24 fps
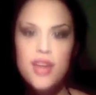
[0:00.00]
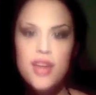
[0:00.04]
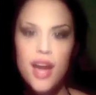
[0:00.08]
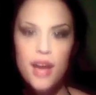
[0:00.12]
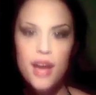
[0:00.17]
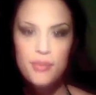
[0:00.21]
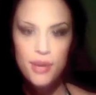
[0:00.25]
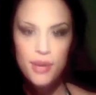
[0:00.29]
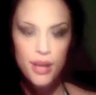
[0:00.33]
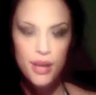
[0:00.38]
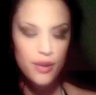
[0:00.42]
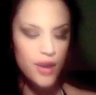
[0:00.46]

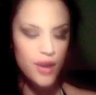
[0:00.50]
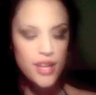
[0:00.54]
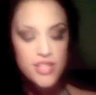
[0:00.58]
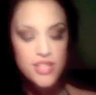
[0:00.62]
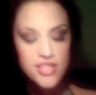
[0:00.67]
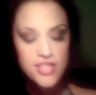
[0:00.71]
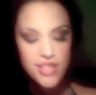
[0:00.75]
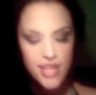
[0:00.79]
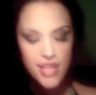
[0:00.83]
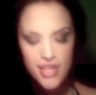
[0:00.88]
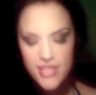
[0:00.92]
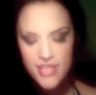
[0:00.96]
eyebrow. I
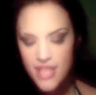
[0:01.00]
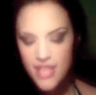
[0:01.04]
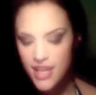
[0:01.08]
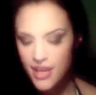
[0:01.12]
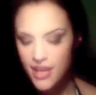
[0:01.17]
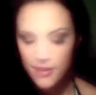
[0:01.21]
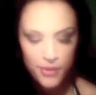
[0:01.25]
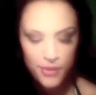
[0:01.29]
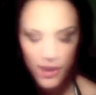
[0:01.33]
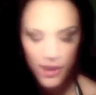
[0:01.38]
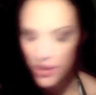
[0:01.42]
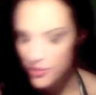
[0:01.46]
just can't take it.
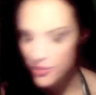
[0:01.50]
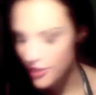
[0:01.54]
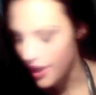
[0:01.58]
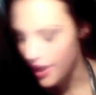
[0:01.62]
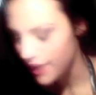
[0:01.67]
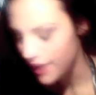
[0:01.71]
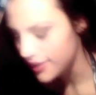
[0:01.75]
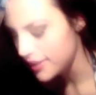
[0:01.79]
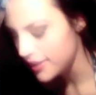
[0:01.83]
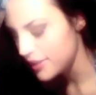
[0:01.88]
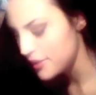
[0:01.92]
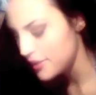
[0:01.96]
I'm like a
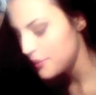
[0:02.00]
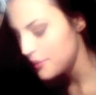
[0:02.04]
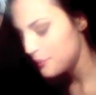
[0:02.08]
crackhead.